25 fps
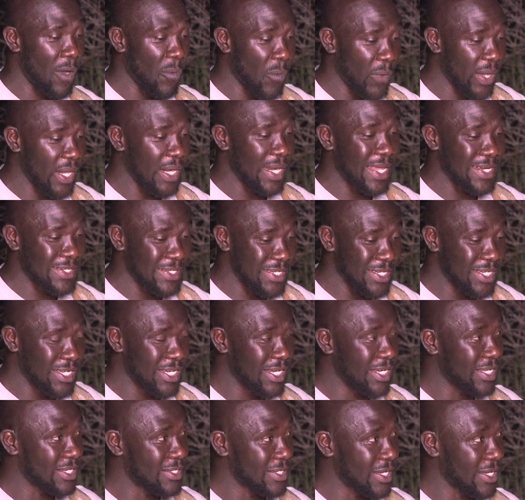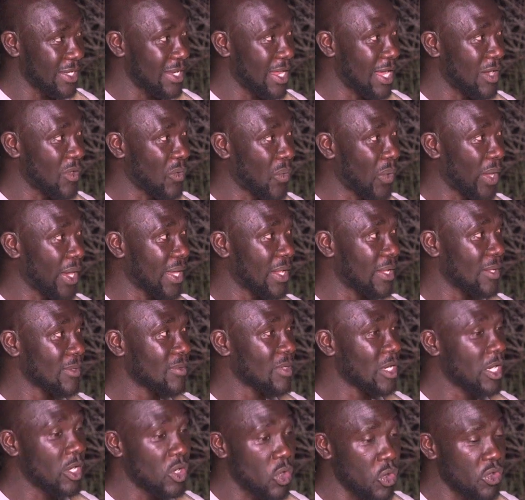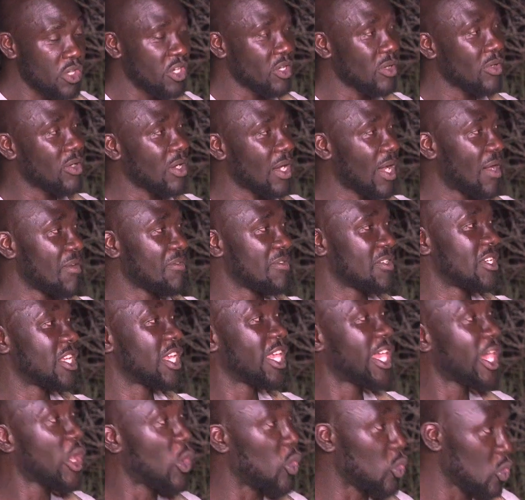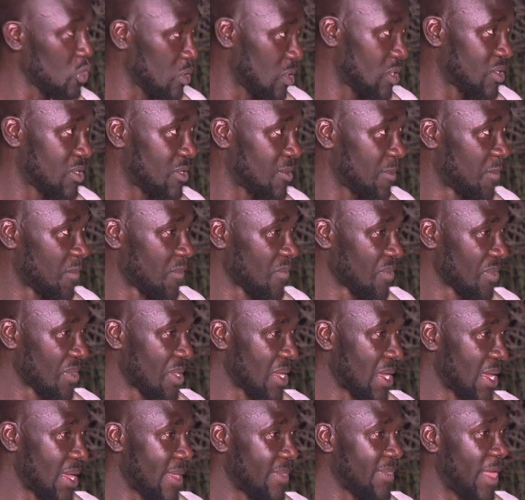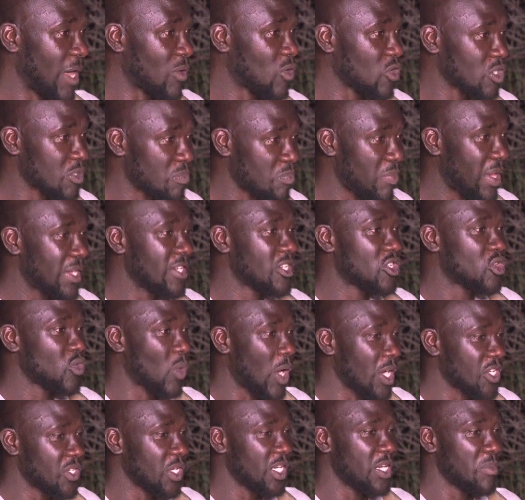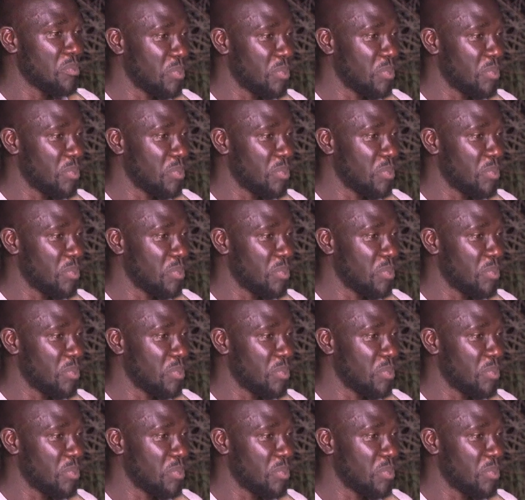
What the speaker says: a well articulated and well choreographed chaos that was meant to actually